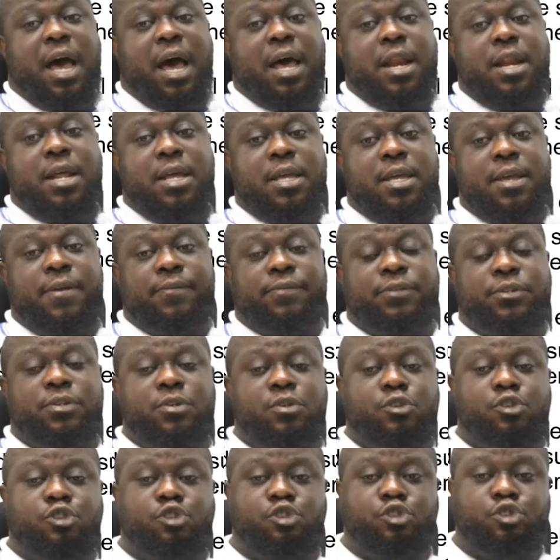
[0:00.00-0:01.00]
and it gives
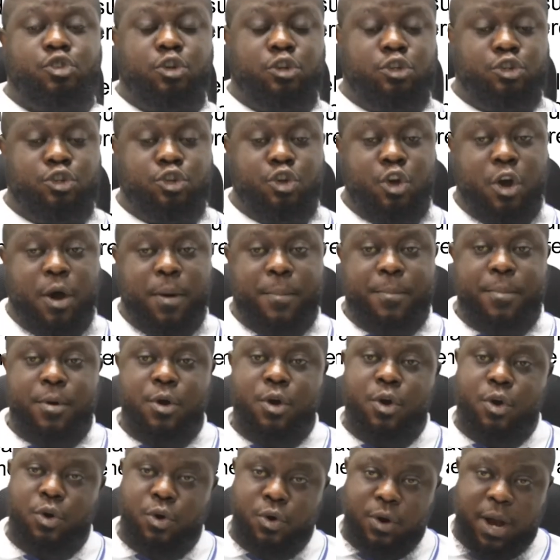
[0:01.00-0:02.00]
you sodium
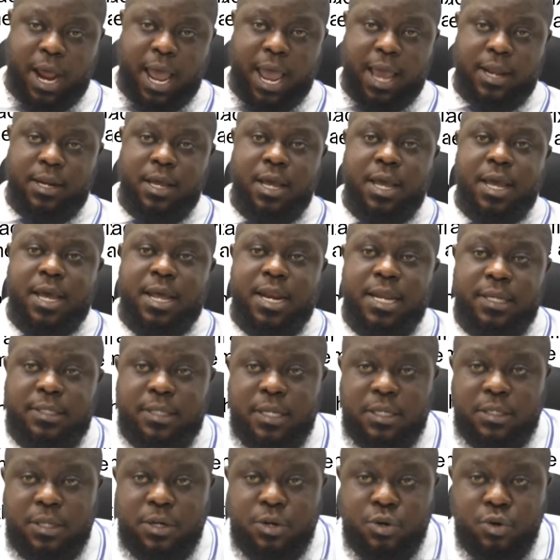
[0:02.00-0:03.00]
chloride.
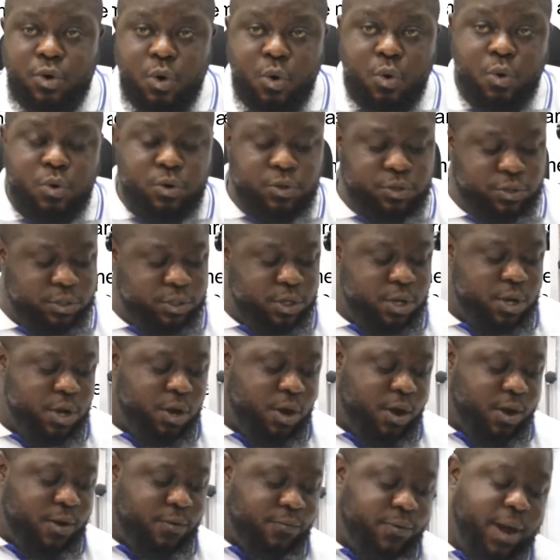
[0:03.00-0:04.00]
This is the rules
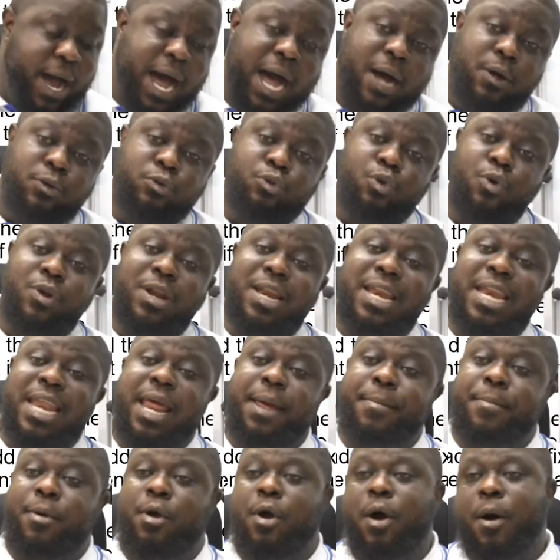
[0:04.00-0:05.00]
of how to
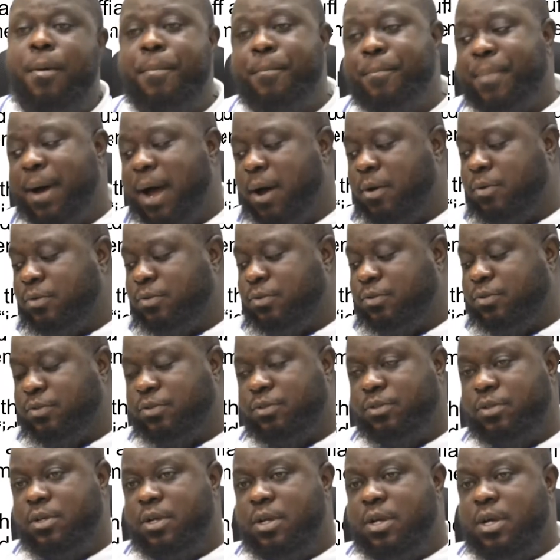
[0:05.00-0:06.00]
name
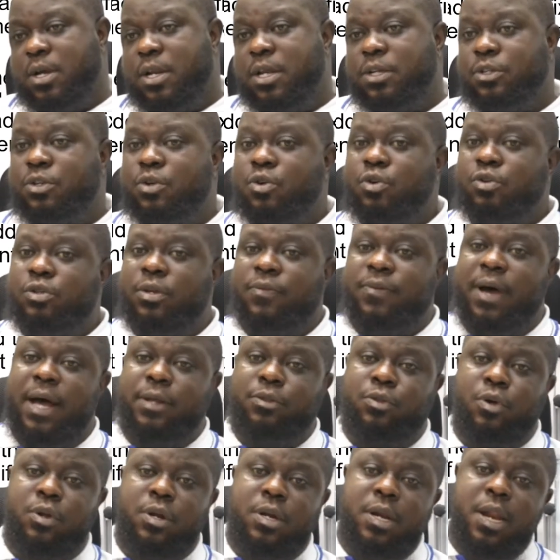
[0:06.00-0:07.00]
compounds. It's the rules of
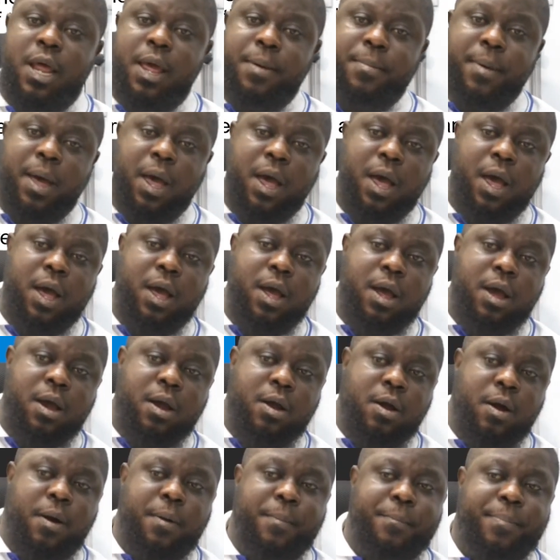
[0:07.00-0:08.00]
how to name uh,
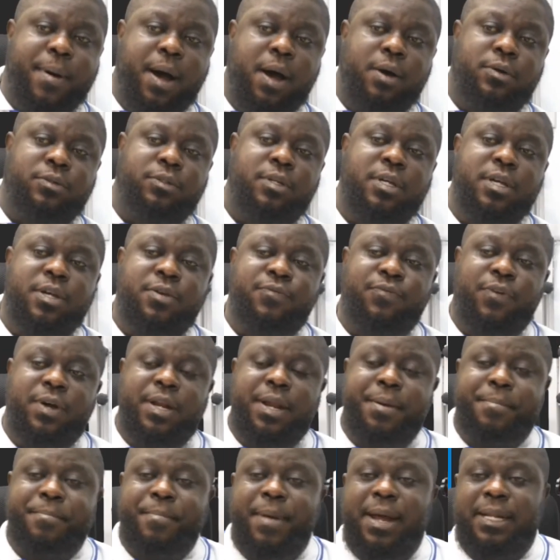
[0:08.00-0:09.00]
compounds. For
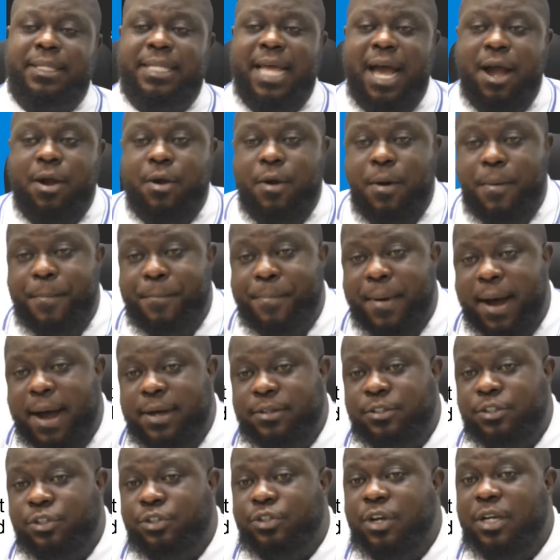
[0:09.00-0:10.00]
the metal
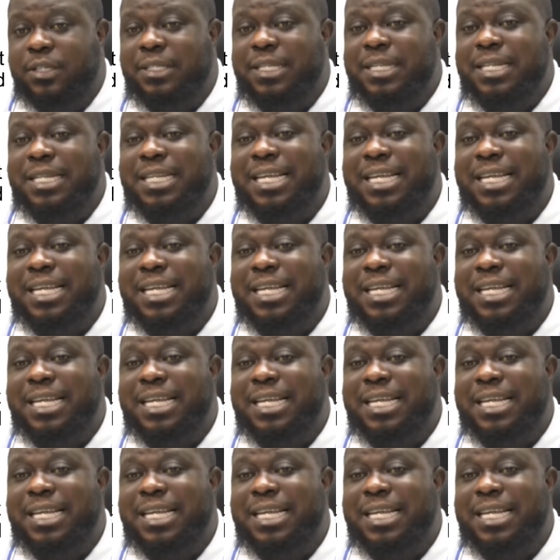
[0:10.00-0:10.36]
compounds, you just